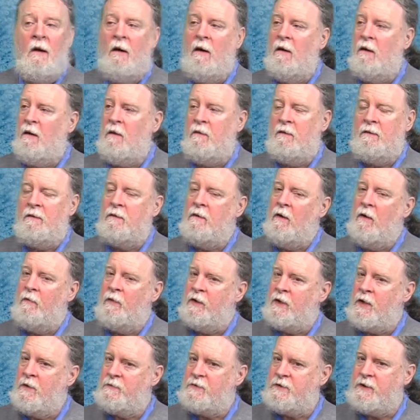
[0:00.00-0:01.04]
oh no, when
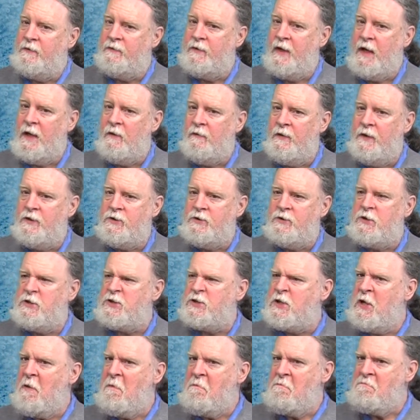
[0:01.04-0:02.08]
it comes to their
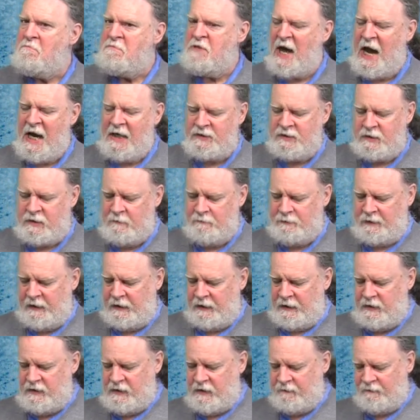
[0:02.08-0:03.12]
interest, that's
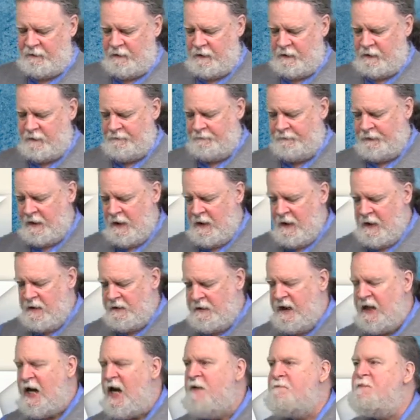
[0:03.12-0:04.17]
completely different.
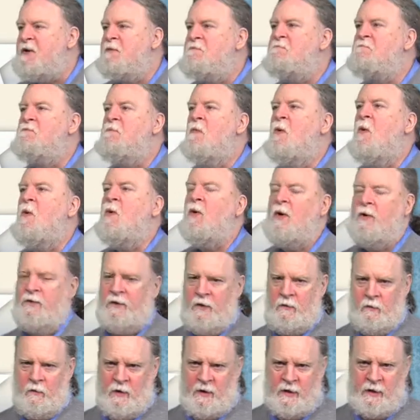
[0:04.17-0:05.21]
They have been more
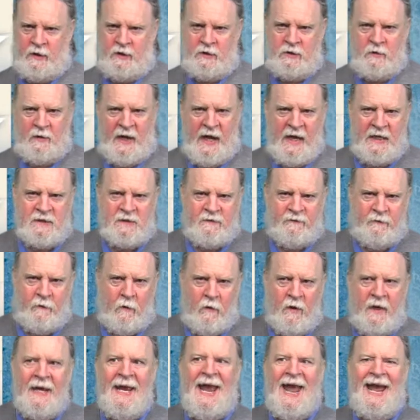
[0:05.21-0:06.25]
than willing to ask
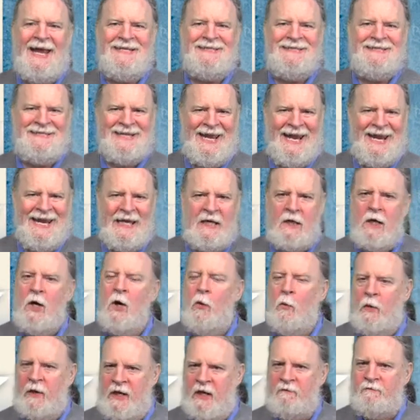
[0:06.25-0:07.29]
for and take
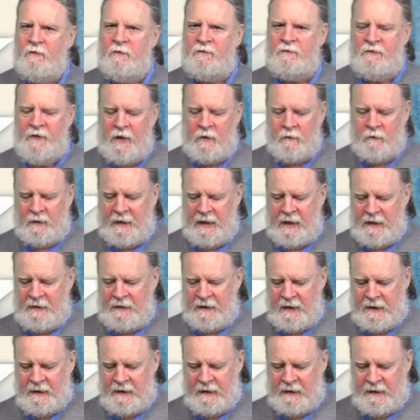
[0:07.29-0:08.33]
whatever federal aid
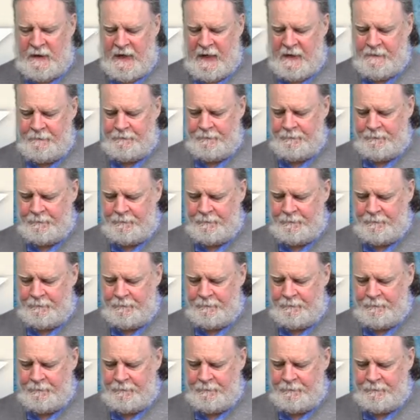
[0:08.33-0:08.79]
they can get.